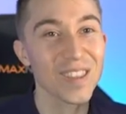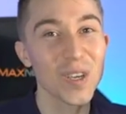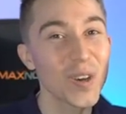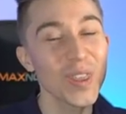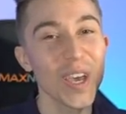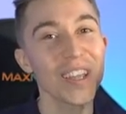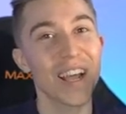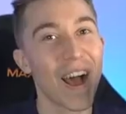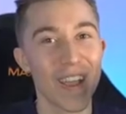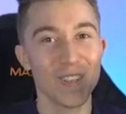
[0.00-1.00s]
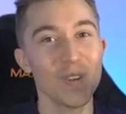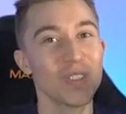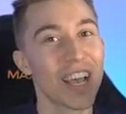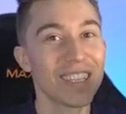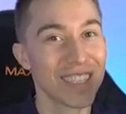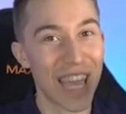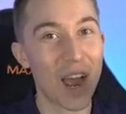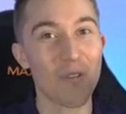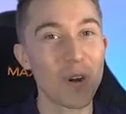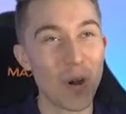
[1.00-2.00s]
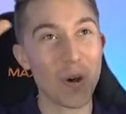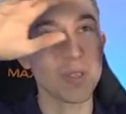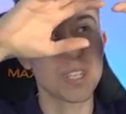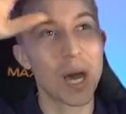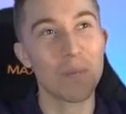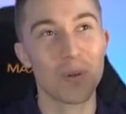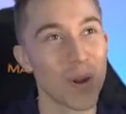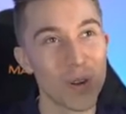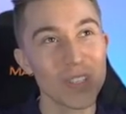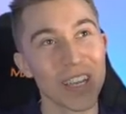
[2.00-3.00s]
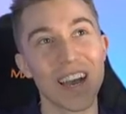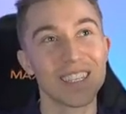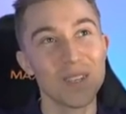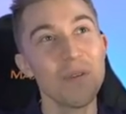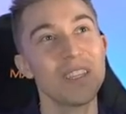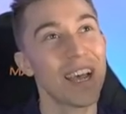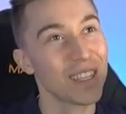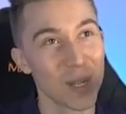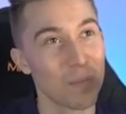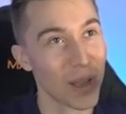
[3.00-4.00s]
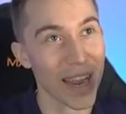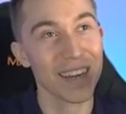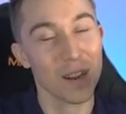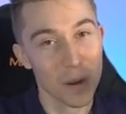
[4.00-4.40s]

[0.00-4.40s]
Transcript: the good thing that I do is I scour all the top pros and I see what decks they're playing